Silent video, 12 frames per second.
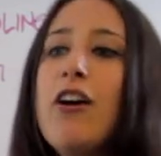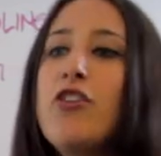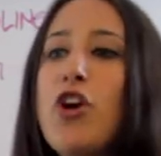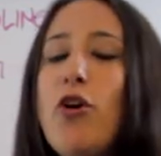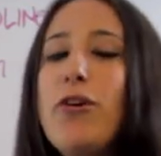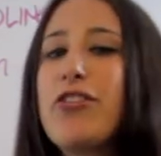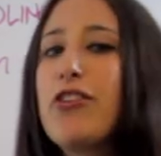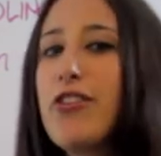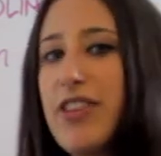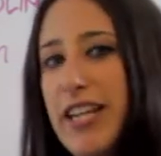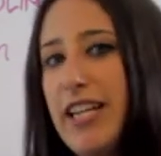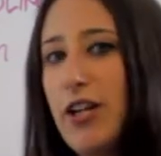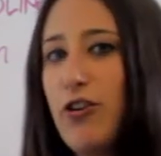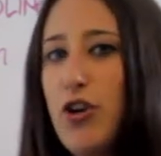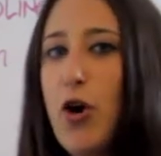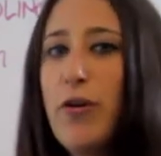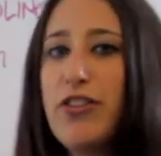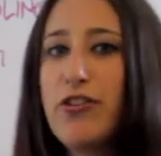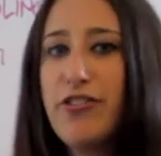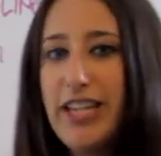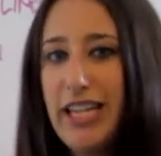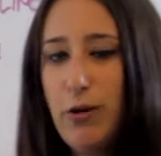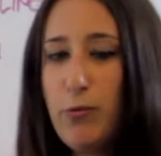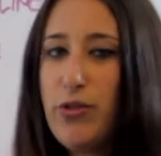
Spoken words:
Know what they're thinking, or know what they're thinking